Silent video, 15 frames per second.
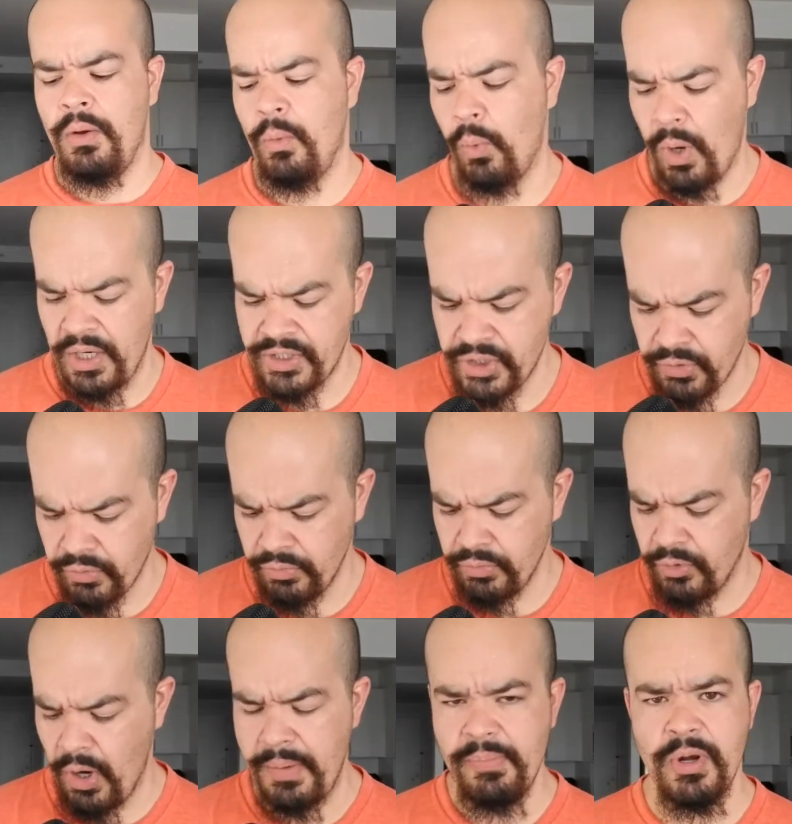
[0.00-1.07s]
watch
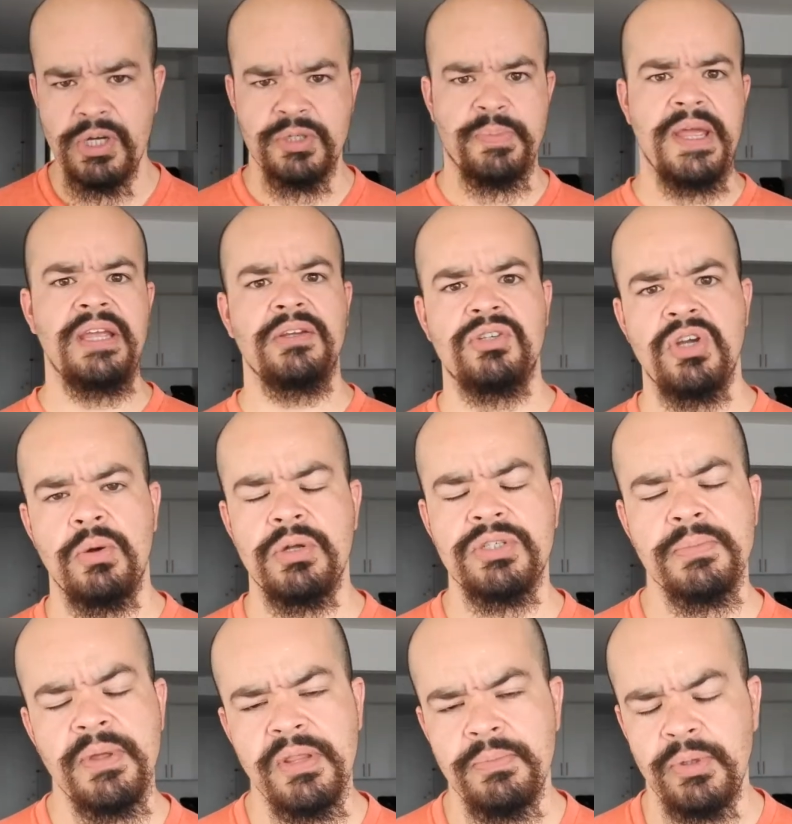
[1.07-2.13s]
Great British Baking Show or
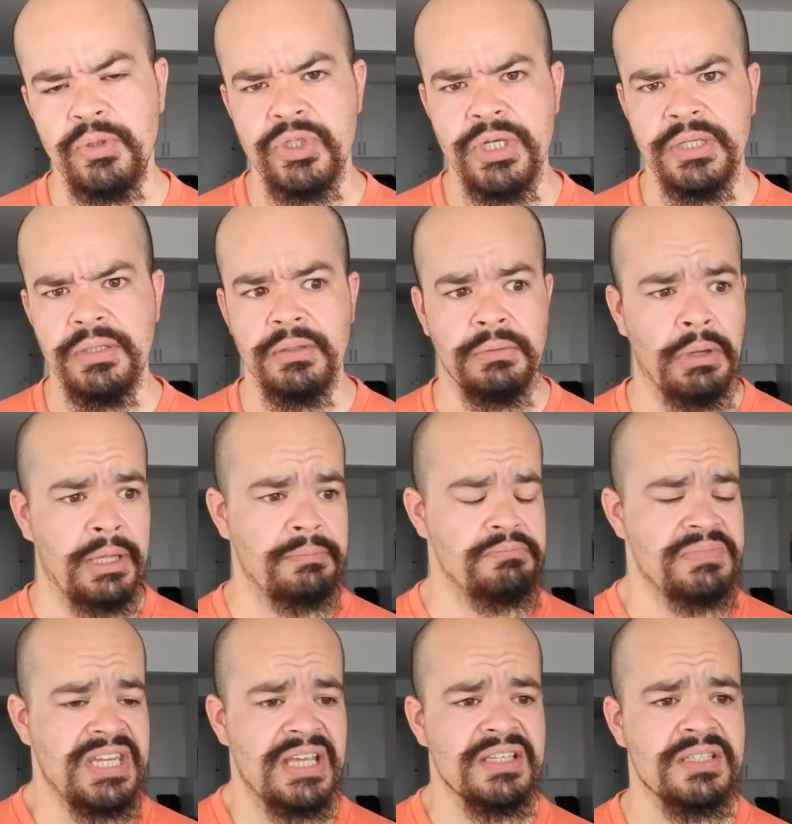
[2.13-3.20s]
some other bullshit. And I
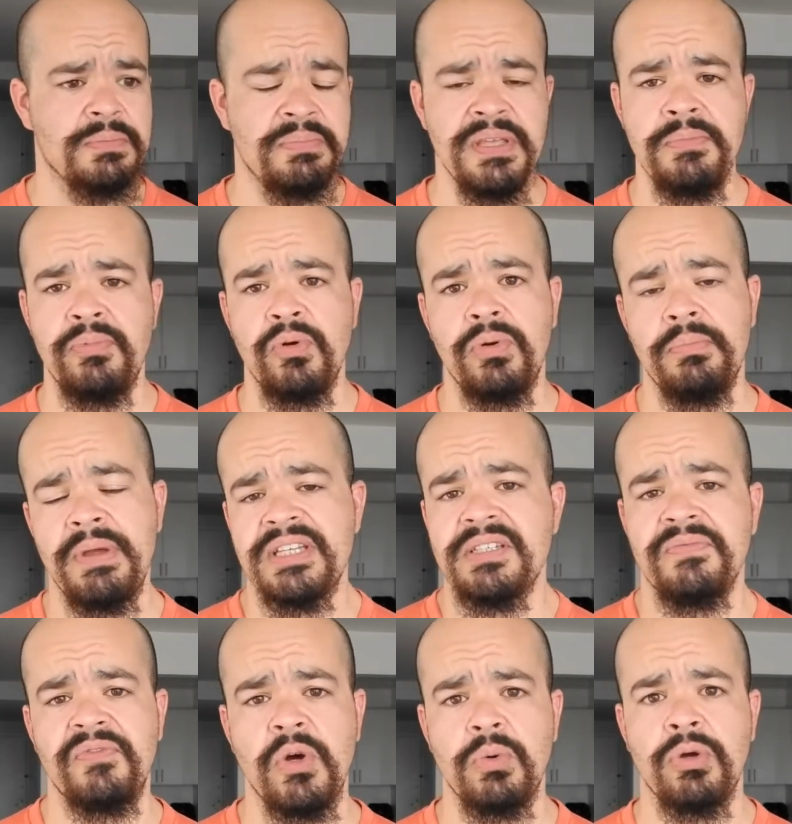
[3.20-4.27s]
text some people and make
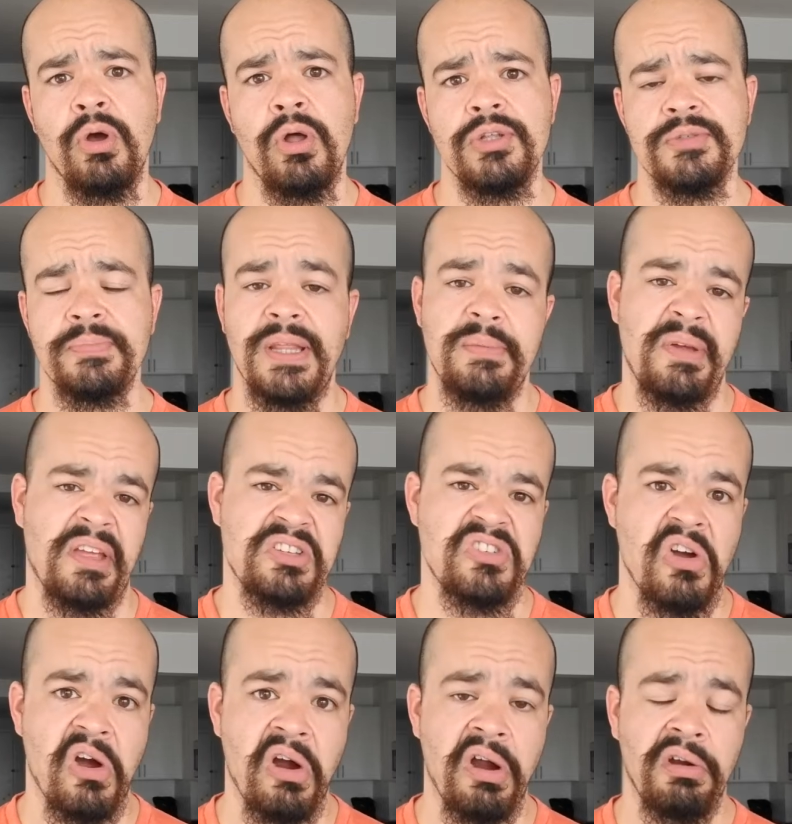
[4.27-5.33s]
some phone calls, play my
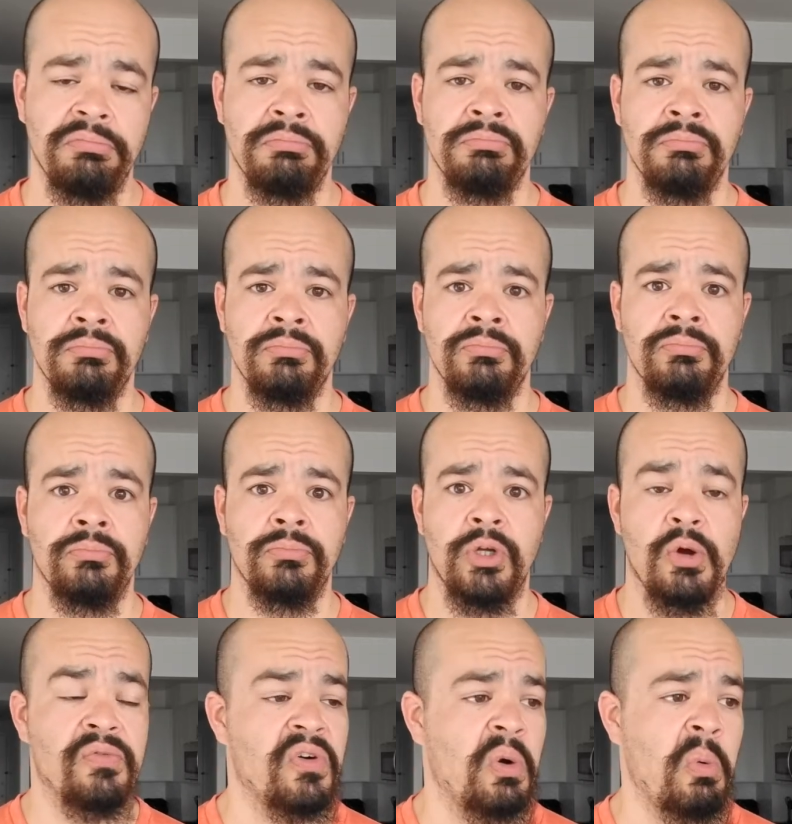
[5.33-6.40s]
guitar,
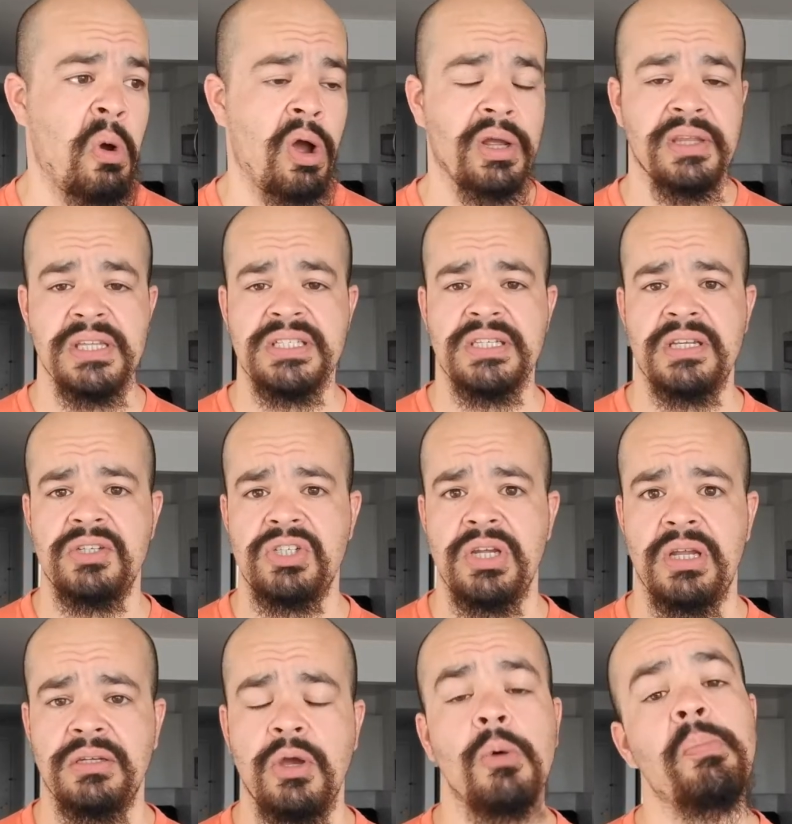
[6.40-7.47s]
go for a walk in the
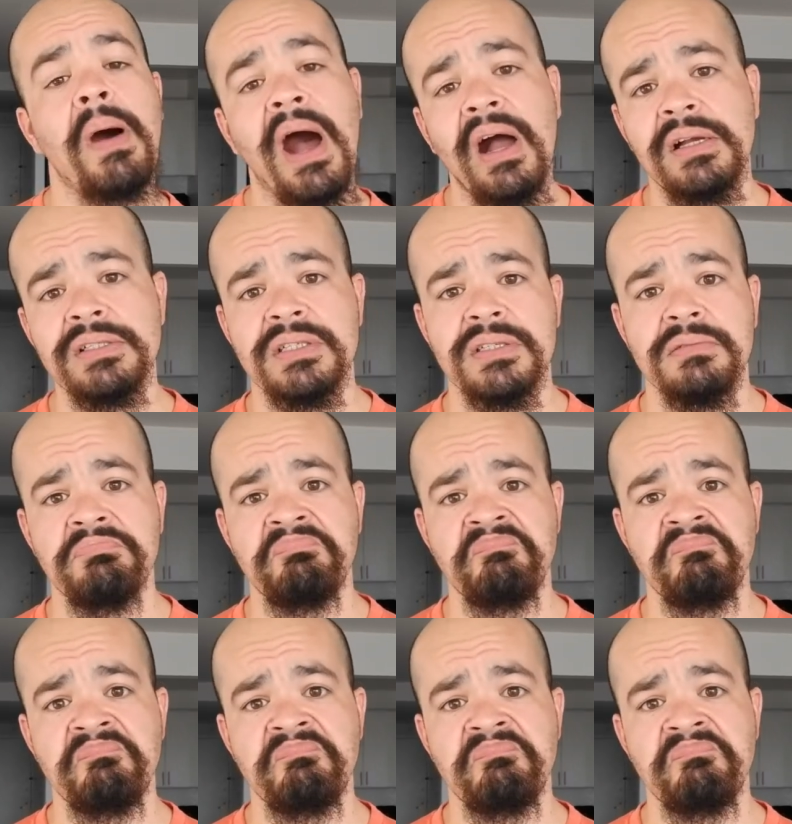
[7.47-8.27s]
sunshine, go box,